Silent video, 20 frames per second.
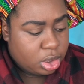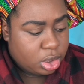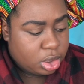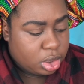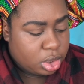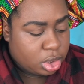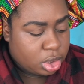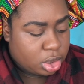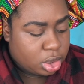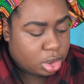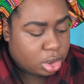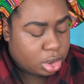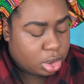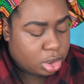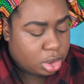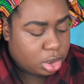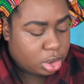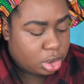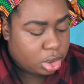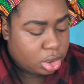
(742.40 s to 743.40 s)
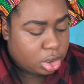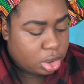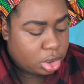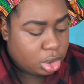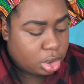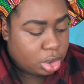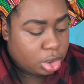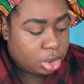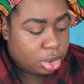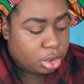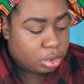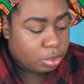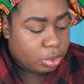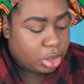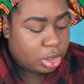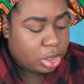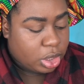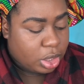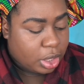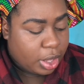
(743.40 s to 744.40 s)
Three
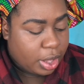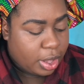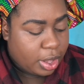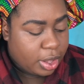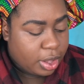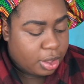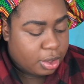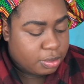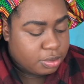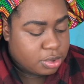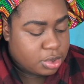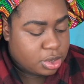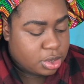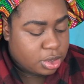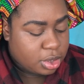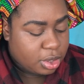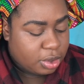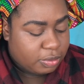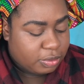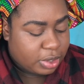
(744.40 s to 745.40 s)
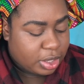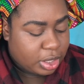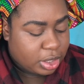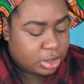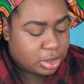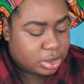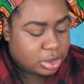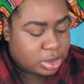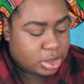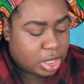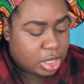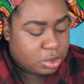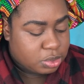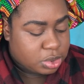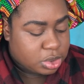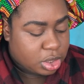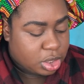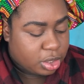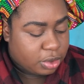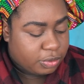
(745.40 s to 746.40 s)
collabs of, like, the same
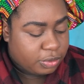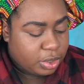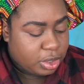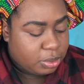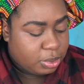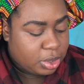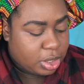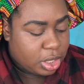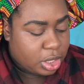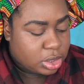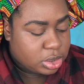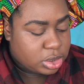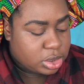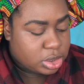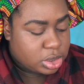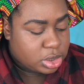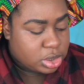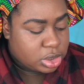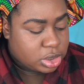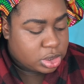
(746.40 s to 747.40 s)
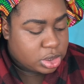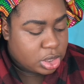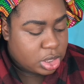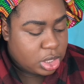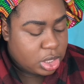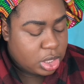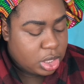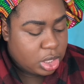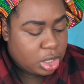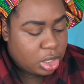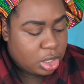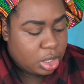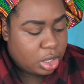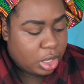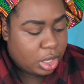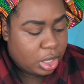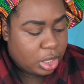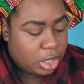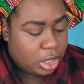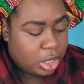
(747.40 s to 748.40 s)
stuff. Lip glosses,
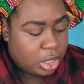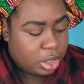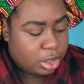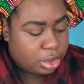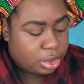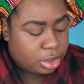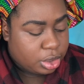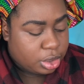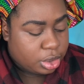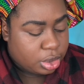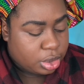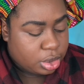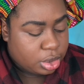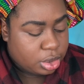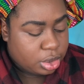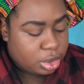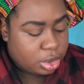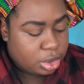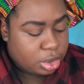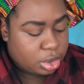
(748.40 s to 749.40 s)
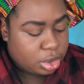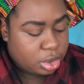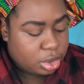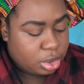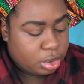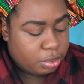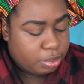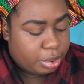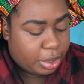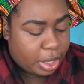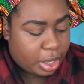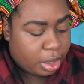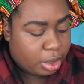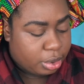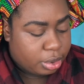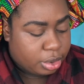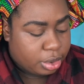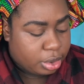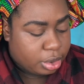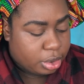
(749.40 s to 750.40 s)
highlighter,
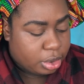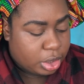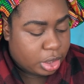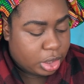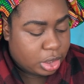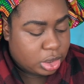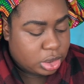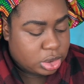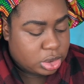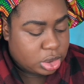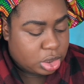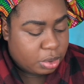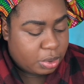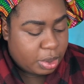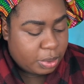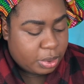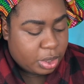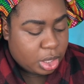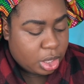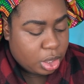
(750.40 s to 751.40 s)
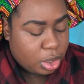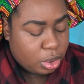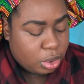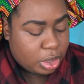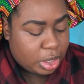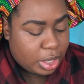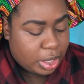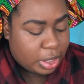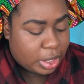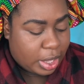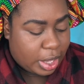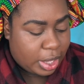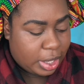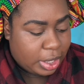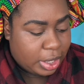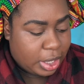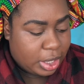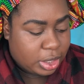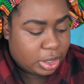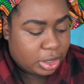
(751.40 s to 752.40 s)
powder. Like, then she come out with a whole, like,
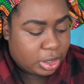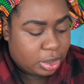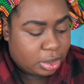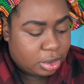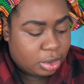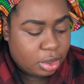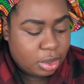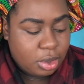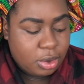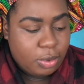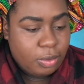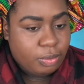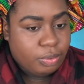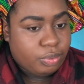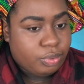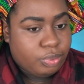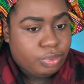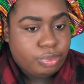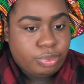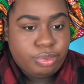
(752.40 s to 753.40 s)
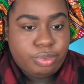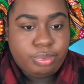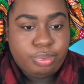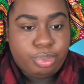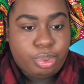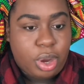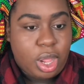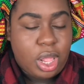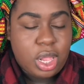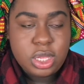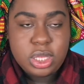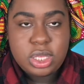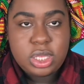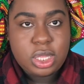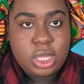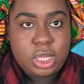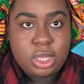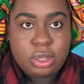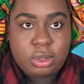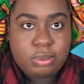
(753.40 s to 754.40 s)
highlighting,
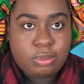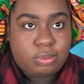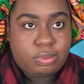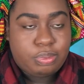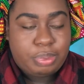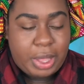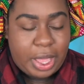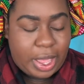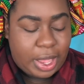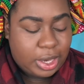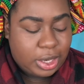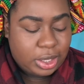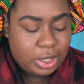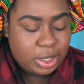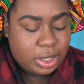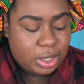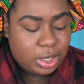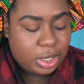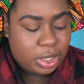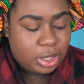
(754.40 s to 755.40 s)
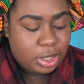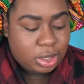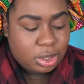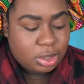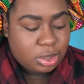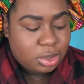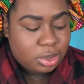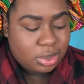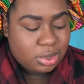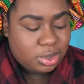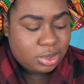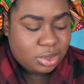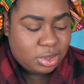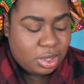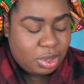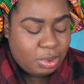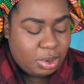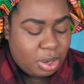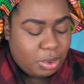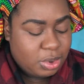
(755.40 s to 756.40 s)
bronzing palette. Like, just
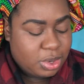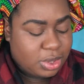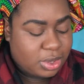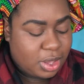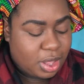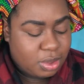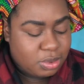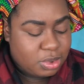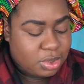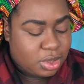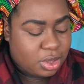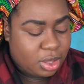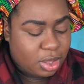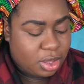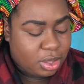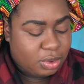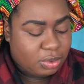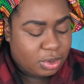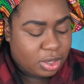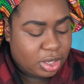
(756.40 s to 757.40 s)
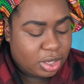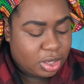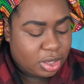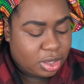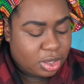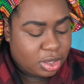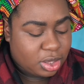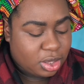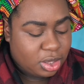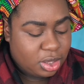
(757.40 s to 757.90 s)
come out with the same stuff. Like,